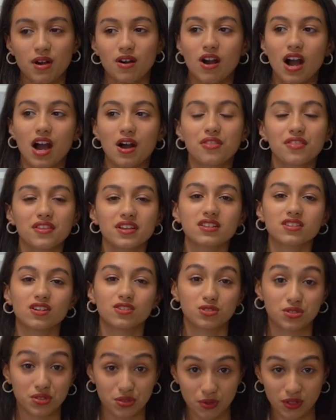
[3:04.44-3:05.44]
about how things
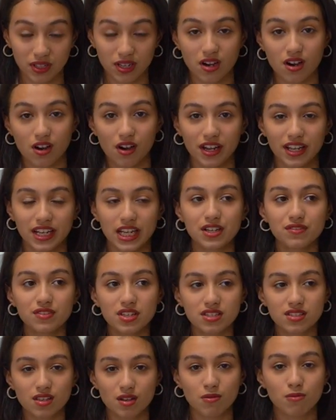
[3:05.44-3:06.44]
are truly are. It
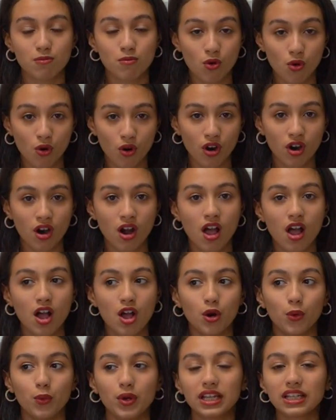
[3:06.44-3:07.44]
gives us a more
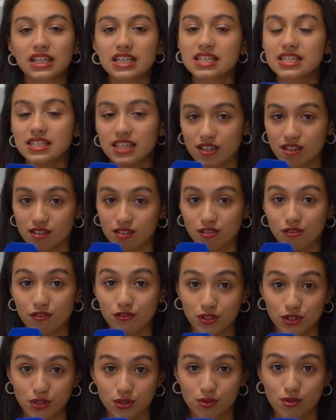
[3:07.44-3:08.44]
realistic
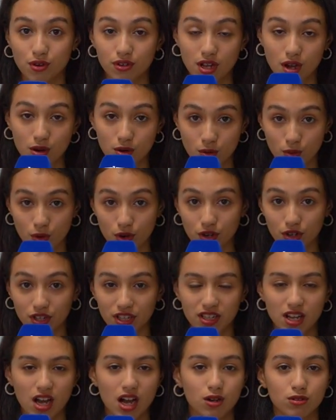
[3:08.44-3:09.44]
view on our
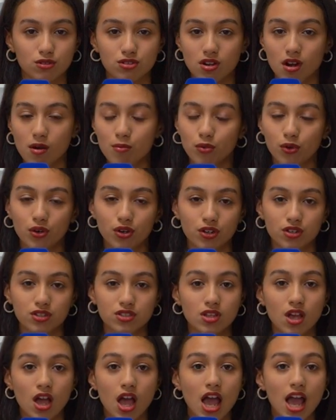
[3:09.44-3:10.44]
world and how job
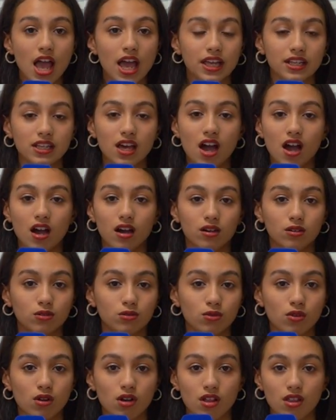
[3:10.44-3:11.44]
works and
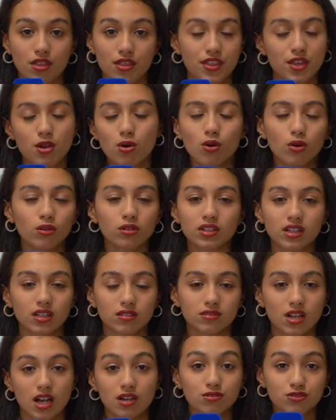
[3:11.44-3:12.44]
how the whole
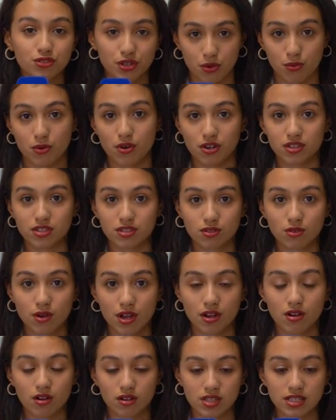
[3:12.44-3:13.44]
country works,
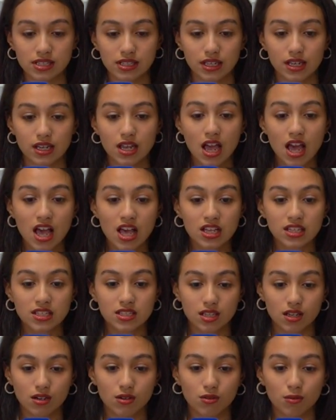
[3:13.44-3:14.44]
quite honestly.
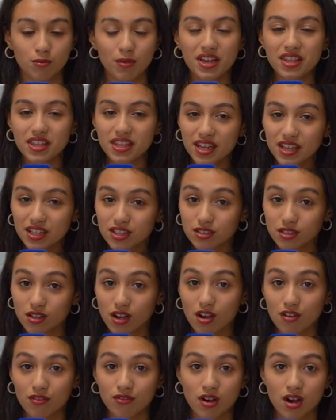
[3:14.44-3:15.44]
So by the end
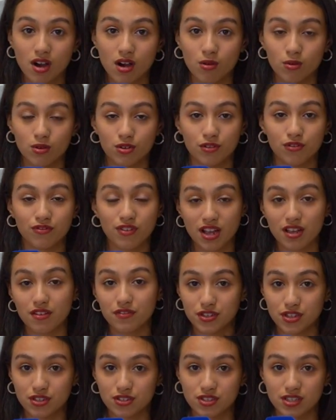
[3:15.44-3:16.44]
of our
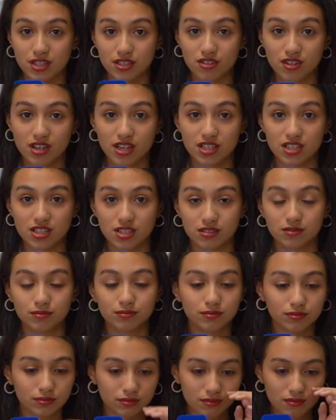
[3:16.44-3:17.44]
five years
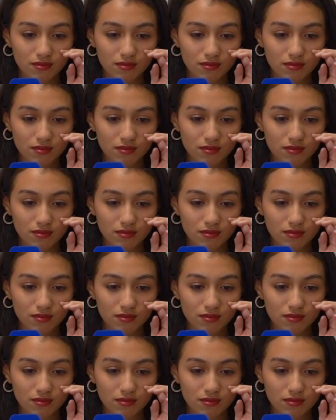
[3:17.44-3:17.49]
education,